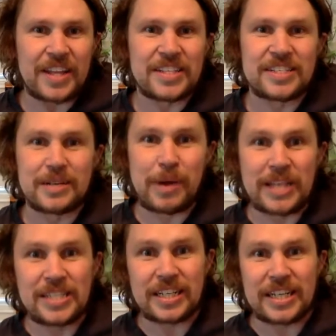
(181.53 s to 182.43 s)
this is an
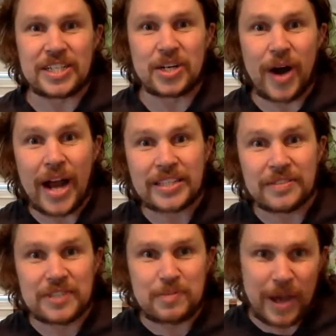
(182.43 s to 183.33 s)
amazingly
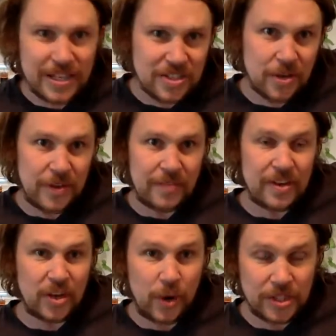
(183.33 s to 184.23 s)
interactive space. So if you have
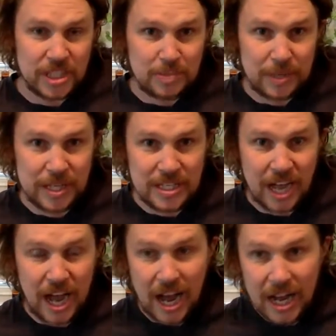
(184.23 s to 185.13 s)
any questions, please
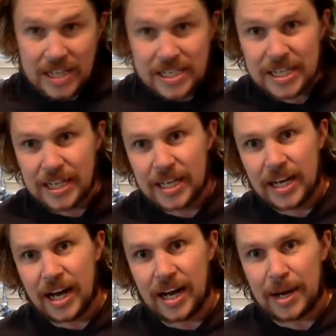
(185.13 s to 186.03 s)
ask.
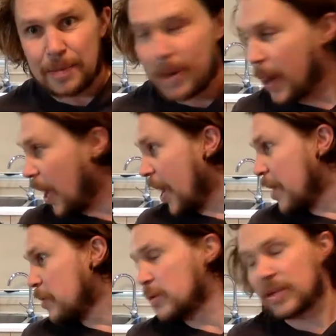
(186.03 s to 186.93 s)

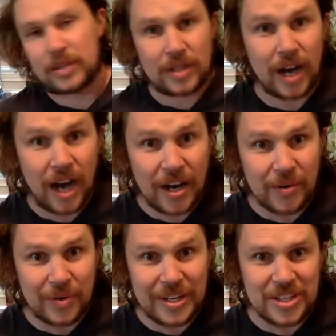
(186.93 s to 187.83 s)
I
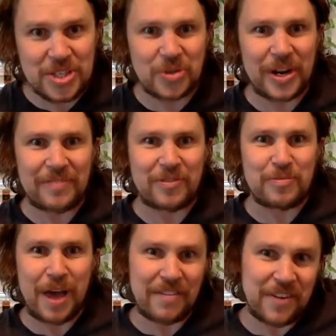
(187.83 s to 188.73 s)
can't read the screen from
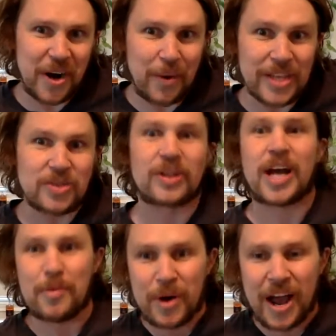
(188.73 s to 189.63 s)
that far away, so I'll
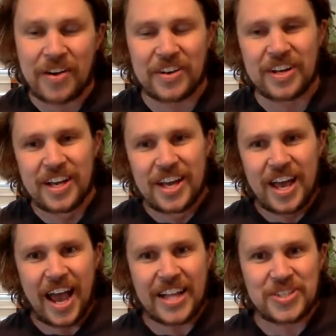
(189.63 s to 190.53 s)
come around and
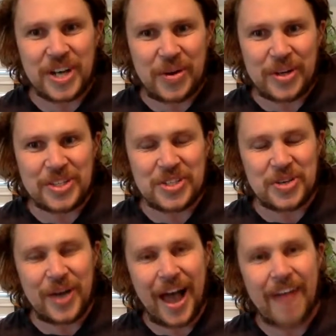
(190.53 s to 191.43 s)
answer any questions that
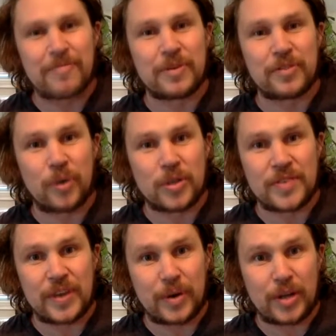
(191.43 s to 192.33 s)
you have. But of course, if
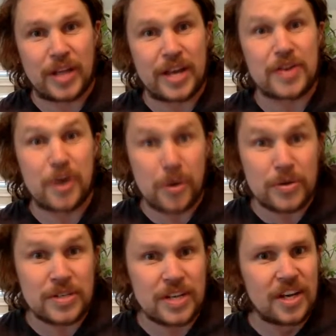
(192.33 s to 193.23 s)
anyone on there
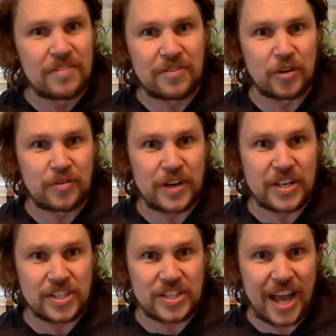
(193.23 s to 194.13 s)
knows, feel free to
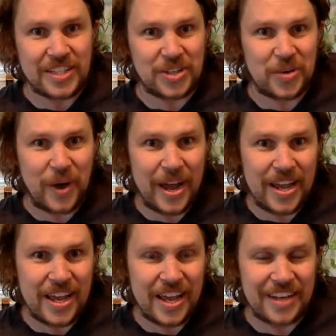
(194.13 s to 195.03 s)
just answer
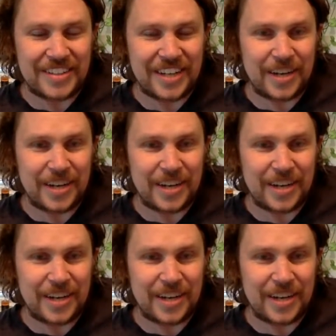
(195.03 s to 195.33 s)
away. And